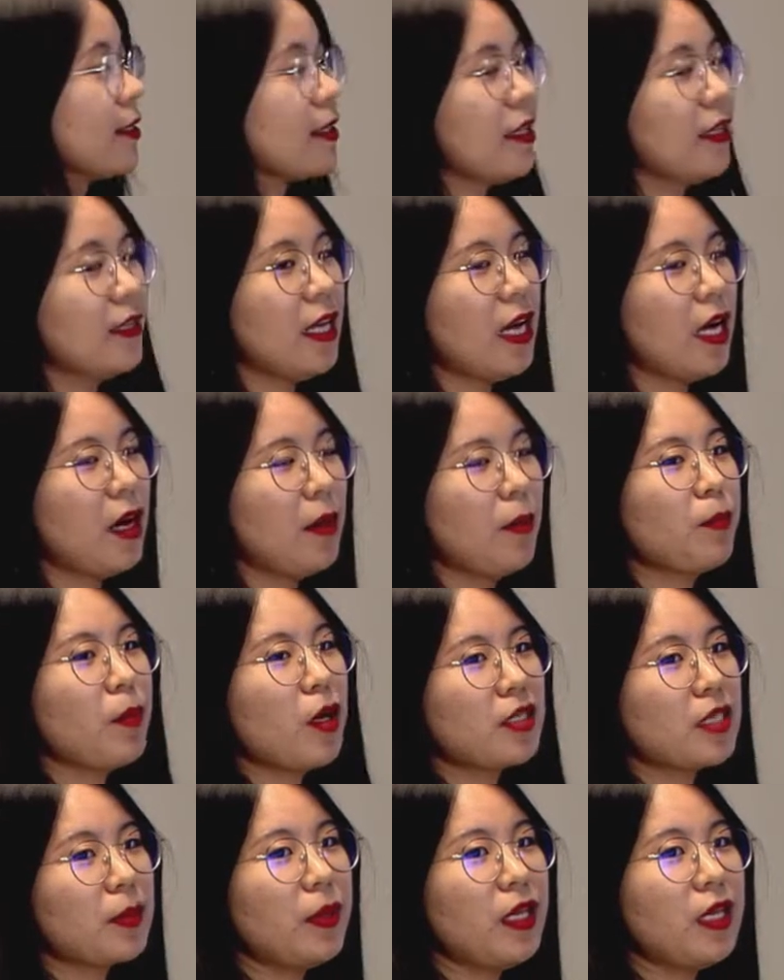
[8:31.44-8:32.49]
the
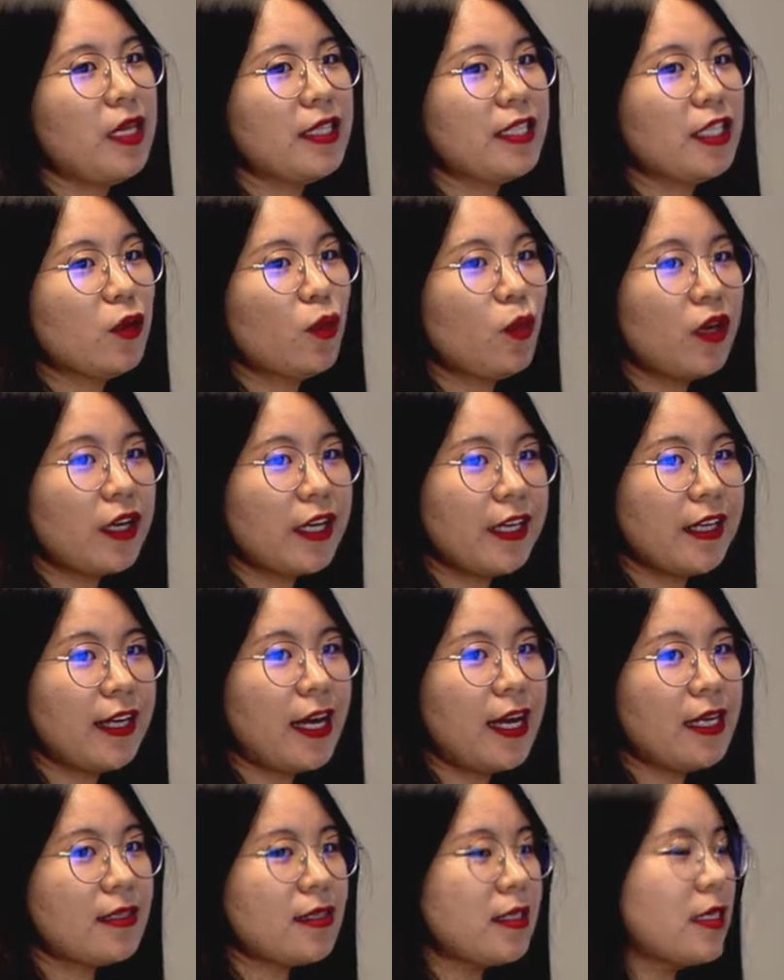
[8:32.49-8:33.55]
possibility working
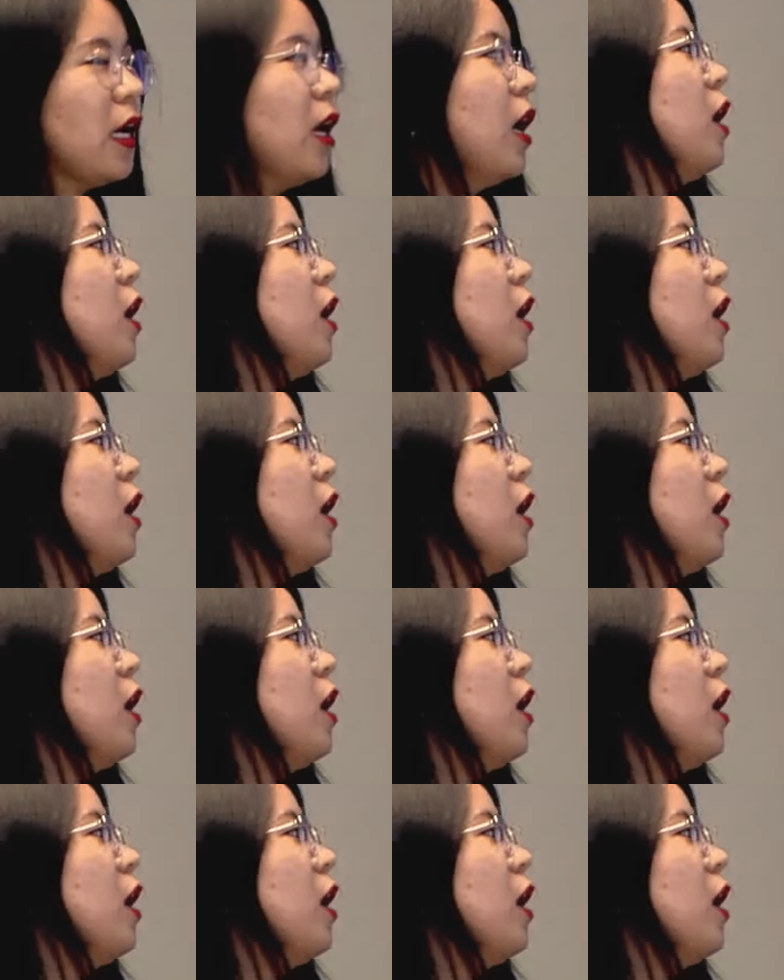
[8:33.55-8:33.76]
as a